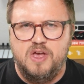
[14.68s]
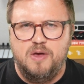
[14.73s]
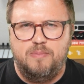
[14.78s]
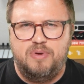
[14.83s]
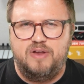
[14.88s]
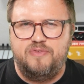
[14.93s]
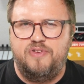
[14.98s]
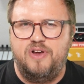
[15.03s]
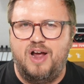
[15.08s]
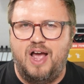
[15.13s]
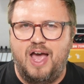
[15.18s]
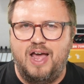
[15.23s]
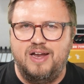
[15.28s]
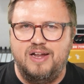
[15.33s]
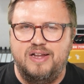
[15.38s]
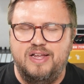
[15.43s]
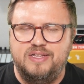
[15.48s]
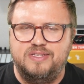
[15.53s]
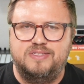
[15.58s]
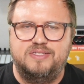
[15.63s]
But if you're
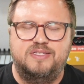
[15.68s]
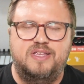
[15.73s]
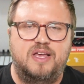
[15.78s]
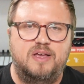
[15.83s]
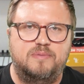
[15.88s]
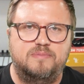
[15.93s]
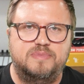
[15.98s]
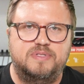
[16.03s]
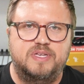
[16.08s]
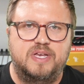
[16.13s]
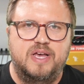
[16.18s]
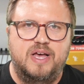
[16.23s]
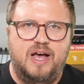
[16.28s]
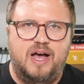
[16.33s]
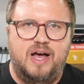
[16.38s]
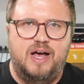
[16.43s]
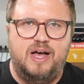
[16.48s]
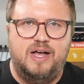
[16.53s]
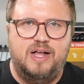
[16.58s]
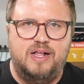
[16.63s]
editing stems
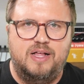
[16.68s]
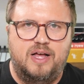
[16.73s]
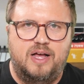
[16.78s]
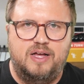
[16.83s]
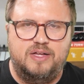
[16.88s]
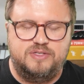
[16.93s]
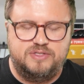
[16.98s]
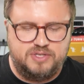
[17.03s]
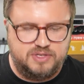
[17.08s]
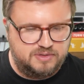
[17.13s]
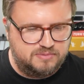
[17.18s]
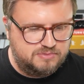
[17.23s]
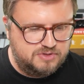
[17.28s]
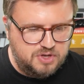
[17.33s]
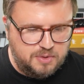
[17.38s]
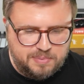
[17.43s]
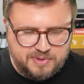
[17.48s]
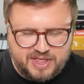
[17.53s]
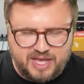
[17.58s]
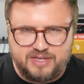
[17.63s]
uh, uh to
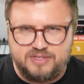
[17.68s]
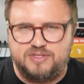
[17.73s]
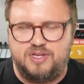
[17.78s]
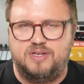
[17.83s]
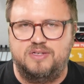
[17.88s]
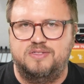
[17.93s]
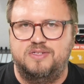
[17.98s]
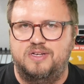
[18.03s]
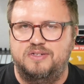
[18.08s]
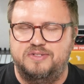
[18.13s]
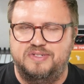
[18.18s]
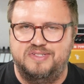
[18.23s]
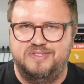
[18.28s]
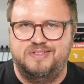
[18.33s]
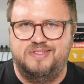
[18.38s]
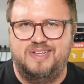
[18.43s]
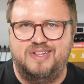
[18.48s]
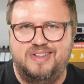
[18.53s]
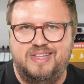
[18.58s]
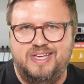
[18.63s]
duplicate song sections,
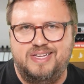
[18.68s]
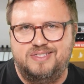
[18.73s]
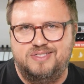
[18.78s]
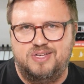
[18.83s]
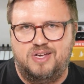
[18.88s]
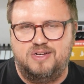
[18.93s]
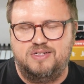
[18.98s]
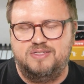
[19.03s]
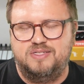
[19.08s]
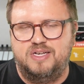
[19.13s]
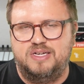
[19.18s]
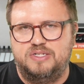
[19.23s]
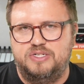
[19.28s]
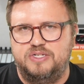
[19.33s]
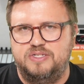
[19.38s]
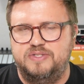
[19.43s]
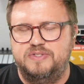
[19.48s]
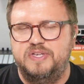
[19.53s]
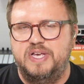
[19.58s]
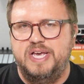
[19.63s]
delete song
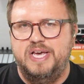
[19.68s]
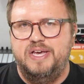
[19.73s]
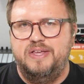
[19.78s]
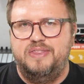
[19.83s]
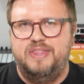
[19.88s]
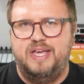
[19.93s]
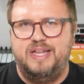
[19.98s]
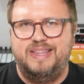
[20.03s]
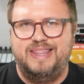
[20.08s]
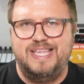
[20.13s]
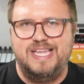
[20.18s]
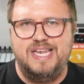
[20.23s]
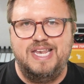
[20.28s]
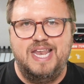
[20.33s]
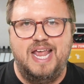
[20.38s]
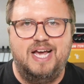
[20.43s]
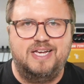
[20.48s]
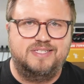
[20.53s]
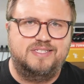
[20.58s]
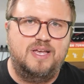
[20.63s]
sections, then the
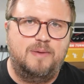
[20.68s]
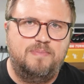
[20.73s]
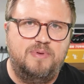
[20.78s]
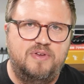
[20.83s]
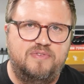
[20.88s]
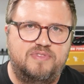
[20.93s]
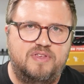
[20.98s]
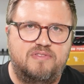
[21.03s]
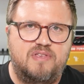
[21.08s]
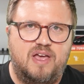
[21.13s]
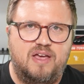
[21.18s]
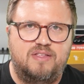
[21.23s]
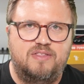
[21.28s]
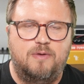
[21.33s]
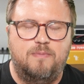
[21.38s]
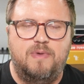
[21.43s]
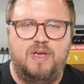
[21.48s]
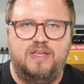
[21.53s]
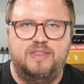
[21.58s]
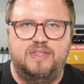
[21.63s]
next step you have to take to
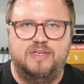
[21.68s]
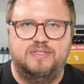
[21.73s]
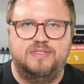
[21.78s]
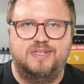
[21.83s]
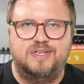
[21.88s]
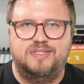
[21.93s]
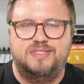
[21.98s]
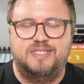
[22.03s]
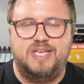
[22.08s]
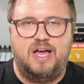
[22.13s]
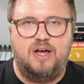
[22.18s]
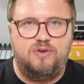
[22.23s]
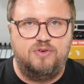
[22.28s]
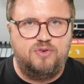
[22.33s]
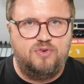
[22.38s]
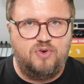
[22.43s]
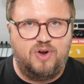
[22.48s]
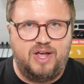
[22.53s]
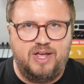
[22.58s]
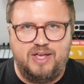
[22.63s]
make this sound
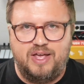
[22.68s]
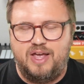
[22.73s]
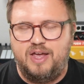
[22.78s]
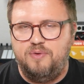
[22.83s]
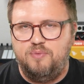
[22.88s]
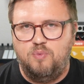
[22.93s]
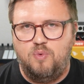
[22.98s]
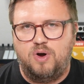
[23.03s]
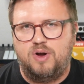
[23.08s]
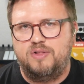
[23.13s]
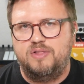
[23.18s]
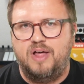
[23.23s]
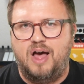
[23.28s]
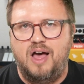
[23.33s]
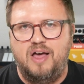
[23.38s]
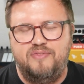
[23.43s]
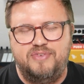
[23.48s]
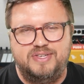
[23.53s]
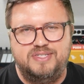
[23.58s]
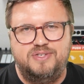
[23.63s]
great and work
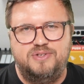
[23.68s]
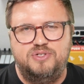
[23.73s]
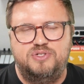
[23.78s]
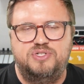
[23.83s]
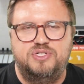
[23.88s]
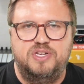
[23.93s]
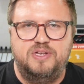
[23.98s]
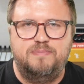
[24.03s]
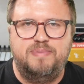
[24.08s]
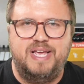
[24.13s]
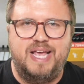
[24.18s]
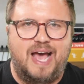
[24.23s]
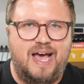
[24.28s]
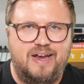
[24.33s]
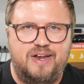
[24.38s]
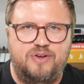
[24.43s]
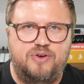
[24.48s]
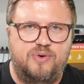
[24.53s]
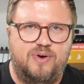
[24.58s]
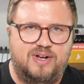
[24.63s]
live is you should be
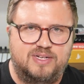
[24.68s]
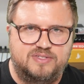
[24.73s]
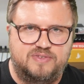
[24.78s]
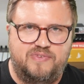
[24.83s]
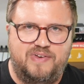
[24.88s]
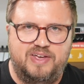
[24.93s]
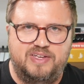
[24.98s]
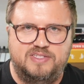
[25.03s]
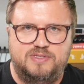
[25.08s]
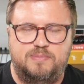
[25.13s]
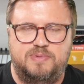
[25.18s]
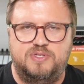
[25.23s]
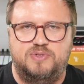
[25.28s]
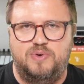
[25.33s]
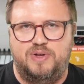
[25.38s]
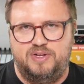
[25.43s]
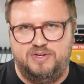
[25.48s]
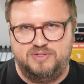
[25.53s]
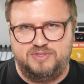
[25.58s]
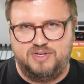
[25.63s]
adding crossfades
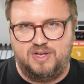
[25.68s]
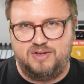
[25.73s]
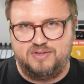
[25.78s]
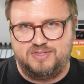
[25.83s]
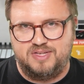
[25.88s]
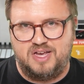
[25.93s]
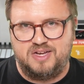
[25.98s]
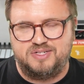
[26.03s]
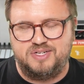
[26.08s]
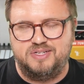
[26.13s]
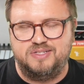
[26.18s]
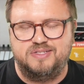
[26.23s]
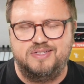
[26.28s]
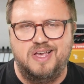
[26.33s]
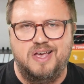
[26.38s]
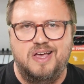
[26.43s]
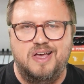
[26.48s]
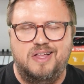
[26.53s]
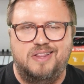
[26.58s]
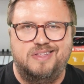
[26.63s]
between your song sections.
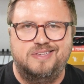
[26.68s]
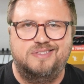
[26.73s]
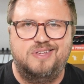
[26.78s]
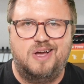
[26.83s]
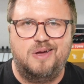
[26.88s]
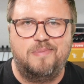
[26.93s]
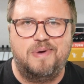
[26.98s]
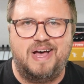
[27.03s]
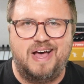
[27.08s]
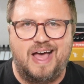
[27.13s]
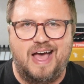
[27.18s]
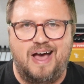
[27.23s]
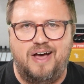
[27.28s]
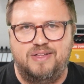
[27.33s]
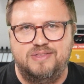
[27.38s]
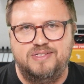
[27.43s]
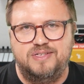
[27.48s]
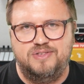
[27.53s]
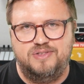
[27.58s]
Let's talk about how to